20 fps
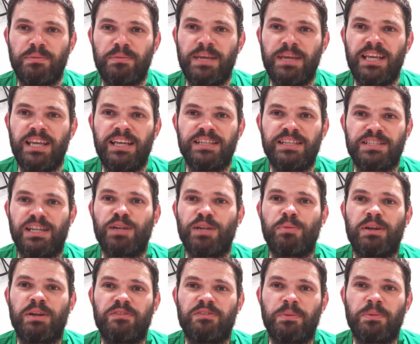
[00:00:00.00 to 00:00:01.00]
me is a little
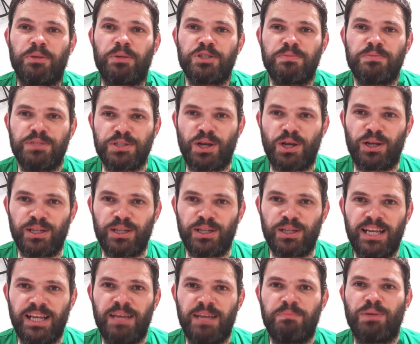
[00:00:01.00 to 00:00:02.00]
bit of a busman's
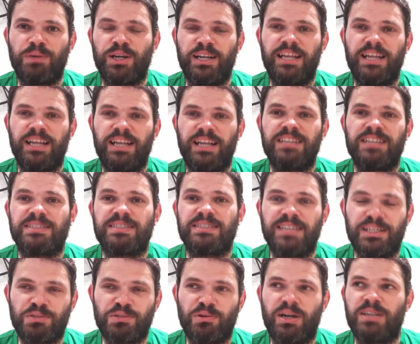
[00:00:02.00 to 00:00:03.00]
holiday, but it's it's
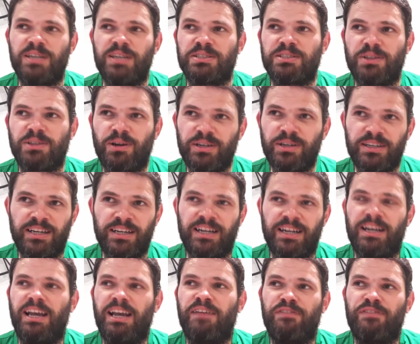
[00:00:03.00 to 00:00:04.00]
where I started, and I,
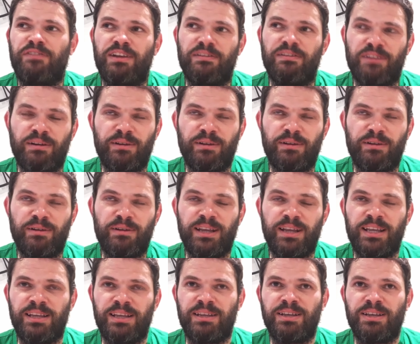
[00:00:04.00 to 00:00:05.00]
I feel
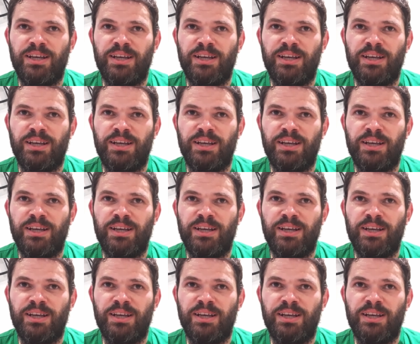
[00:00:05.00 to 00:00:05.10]
very